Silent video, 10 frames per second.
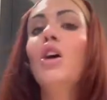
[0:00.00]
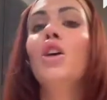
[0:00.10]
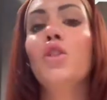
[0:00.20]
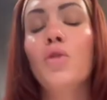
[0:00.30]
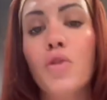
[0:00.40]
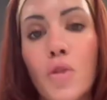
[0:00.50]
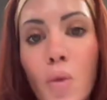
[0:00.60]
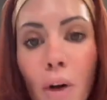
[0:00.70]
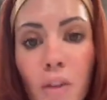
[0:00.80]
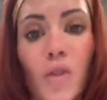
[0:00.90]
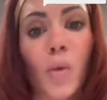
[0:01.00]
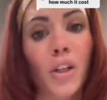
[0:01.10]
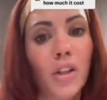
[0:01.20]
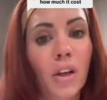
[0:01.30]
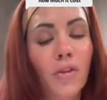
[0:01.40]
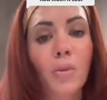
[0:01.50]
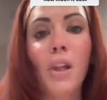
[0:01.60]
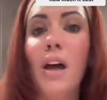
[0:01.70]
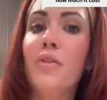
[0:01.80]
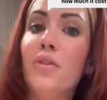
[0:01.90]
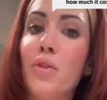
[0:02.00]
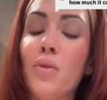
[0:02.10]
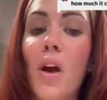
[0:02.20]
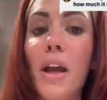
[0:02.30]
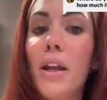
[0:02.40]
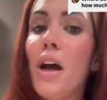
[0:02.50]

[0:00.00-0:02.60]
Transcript: You do want to switch like from left to right,